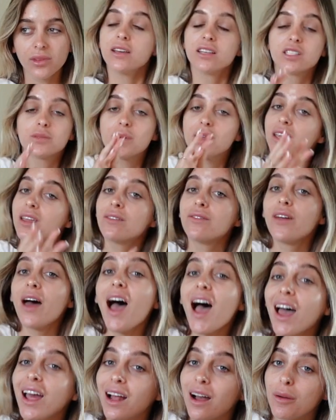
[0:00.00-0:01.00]
Speaking of
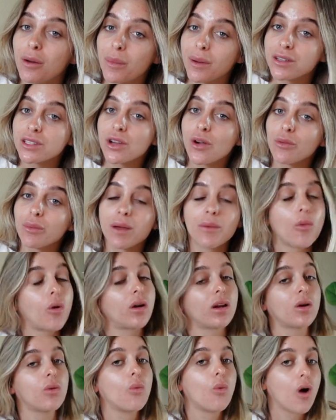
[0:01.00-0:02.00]
that, I'm about to go on my
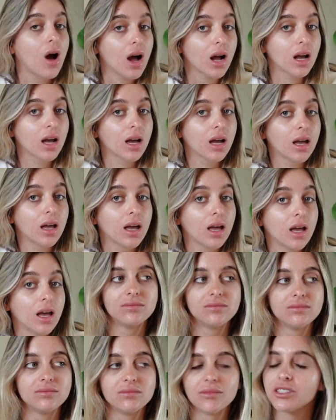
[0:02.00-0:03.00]
morning walk.
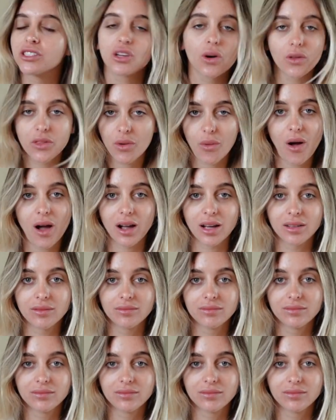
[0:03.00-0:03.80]
Let's go on the walk.